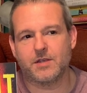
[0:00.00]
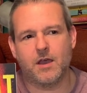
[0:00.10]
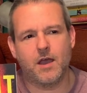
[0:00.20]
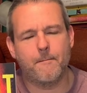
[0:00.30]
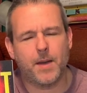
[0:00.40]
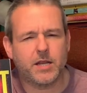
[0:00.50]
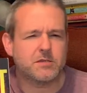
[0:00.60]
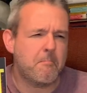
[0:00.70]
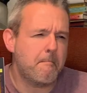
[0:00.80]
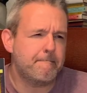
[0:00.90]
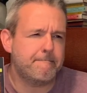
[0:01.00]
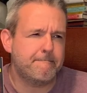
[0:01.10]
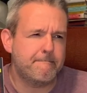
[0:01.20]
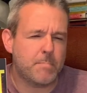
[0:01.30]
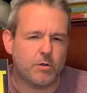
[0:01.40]
but it's
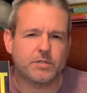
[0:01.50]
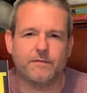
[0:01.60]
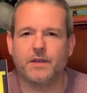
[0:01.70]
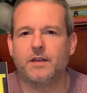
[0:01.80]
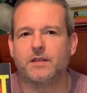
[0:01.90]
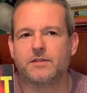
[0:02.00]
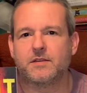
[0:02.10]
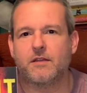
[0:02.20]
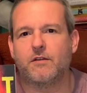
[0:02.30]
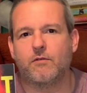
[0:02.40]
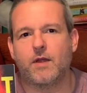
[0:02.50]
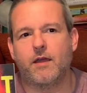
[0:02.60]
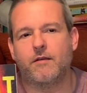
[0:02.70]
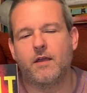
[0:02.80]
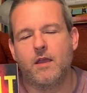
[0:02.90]
most of it is centered
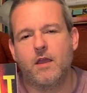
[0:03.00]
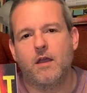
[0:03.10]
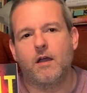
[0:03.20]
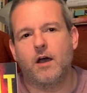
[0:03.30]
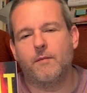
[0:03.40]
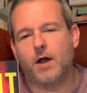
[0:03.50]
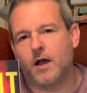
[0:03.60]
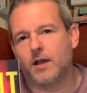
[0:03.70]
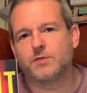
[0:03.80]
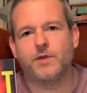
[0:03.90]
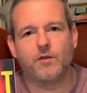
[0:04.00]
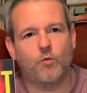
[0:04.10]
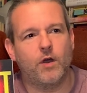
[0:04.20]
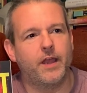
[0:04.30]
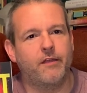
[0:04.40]
around a husband
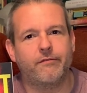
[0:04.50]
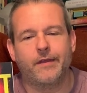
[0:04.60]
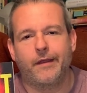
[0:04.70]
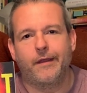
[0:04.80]
and wife